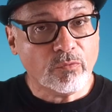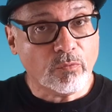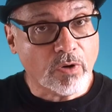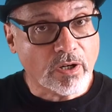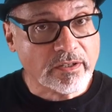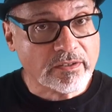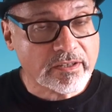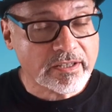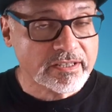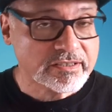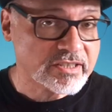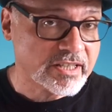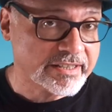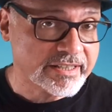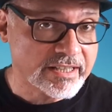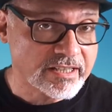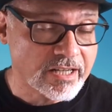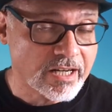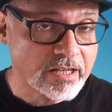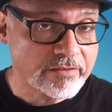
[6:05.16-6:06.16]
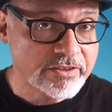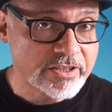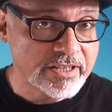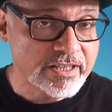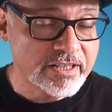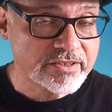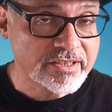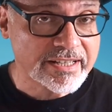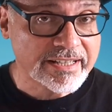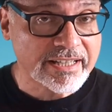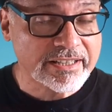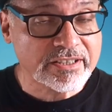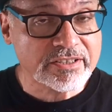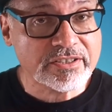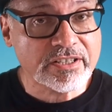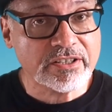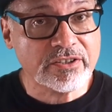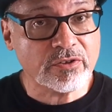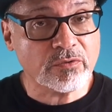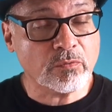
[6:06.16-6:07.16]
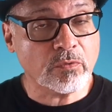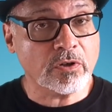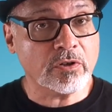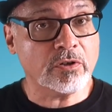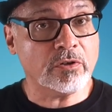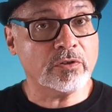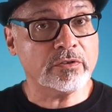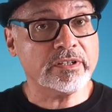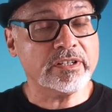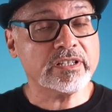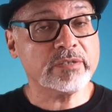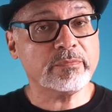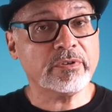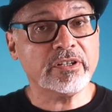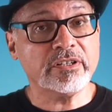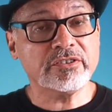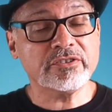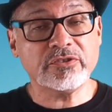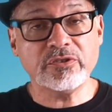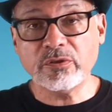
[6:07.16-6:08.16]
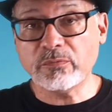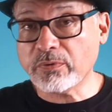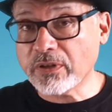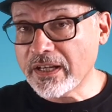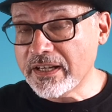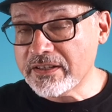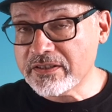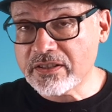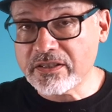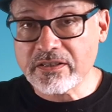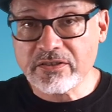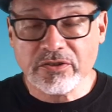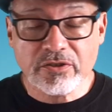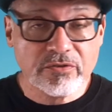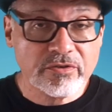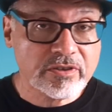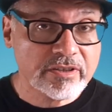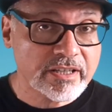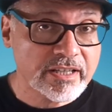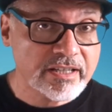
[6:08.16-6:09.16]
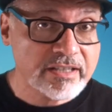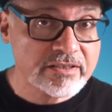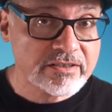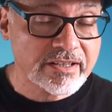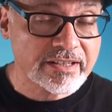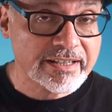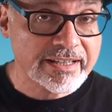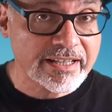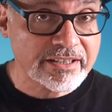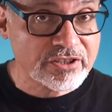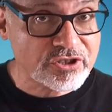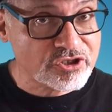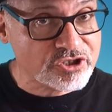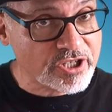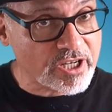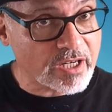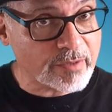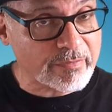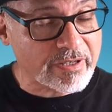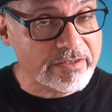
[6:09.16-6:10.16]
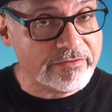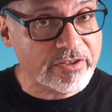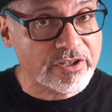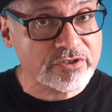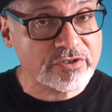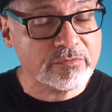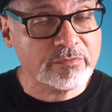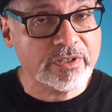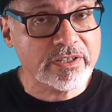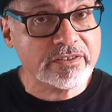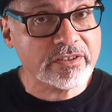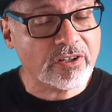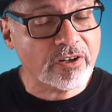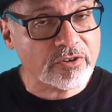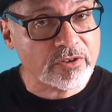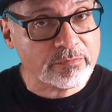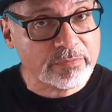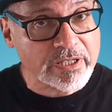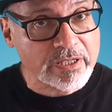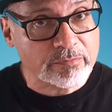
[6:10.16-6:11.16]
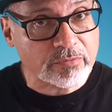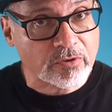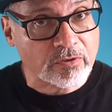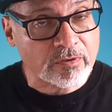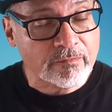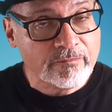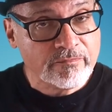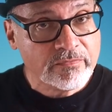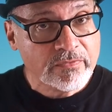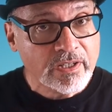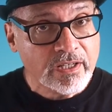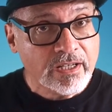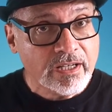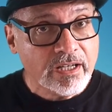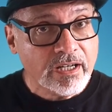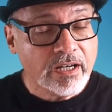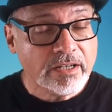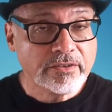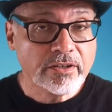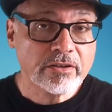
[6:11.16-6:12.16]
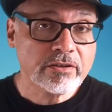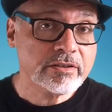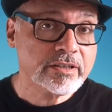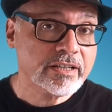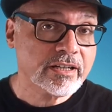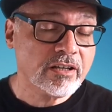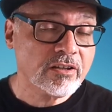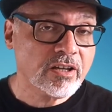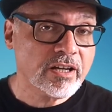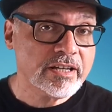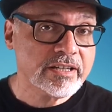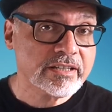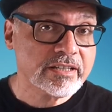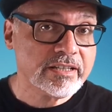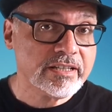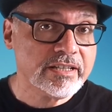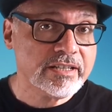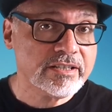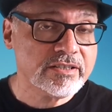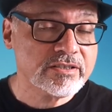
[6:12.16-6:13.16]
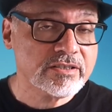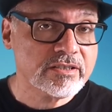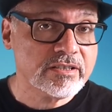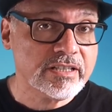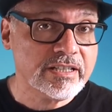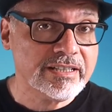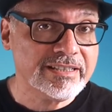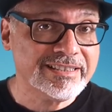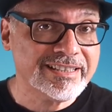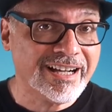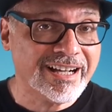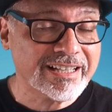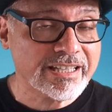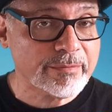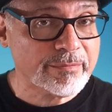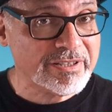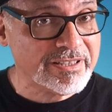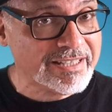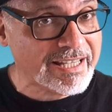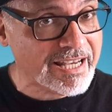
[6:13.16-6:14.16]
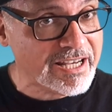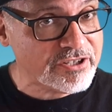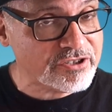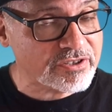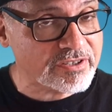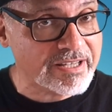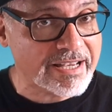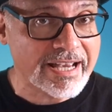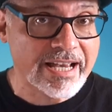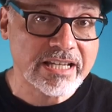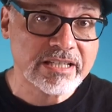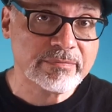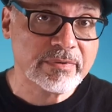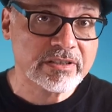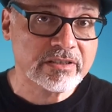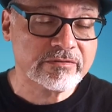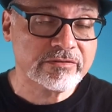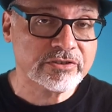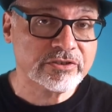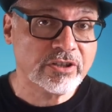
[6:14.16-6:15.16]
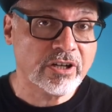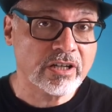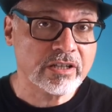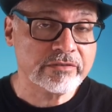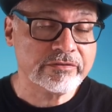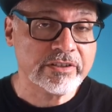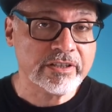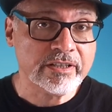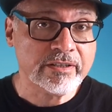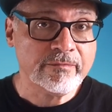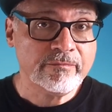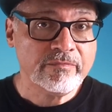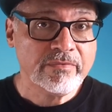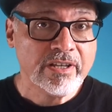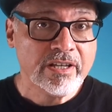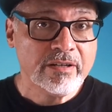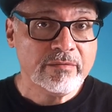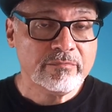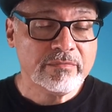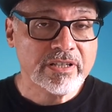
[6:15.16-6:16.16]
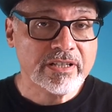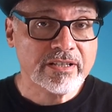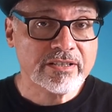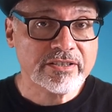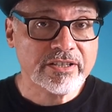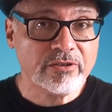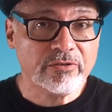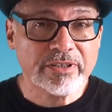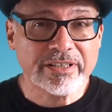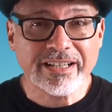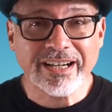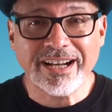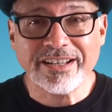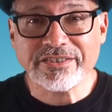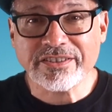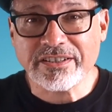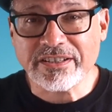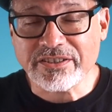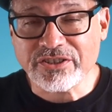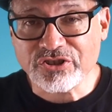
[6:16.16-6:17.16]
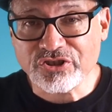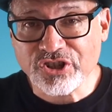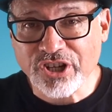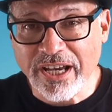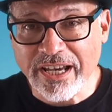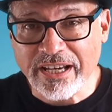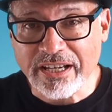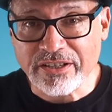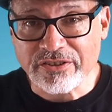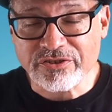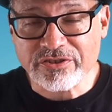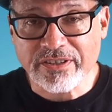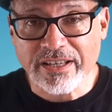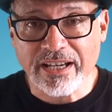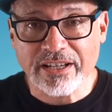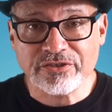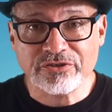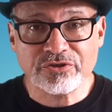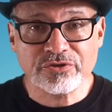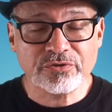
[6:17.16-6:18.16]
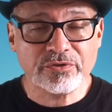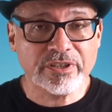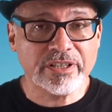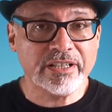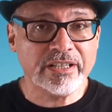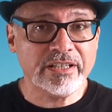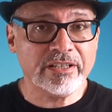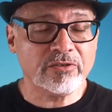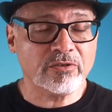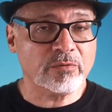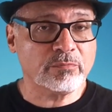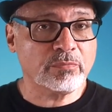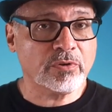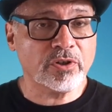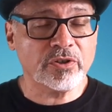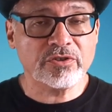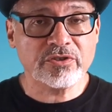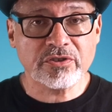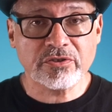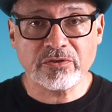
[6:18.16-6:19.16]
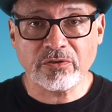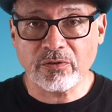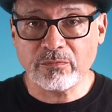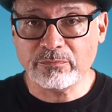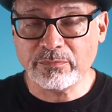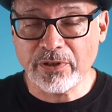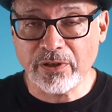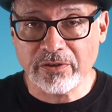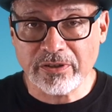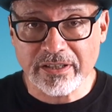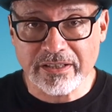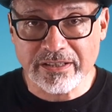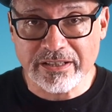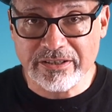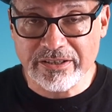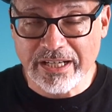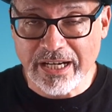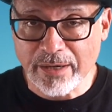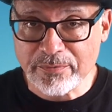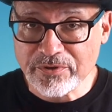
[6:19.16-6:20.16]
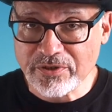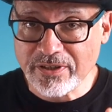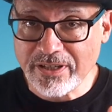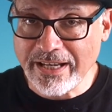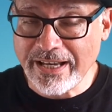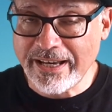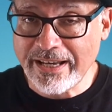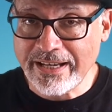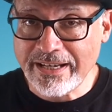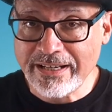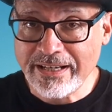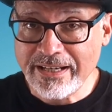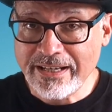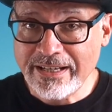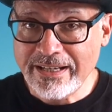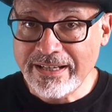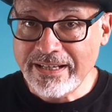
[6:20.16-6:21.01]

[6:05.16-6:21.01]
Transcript: One of the things I get out of it is I get to see the world, experience new places, new things, and I get to share my vision with other people. Another thing I like is the documentation aspect of photography, because the only constant is change. That tree or person or building that you capture today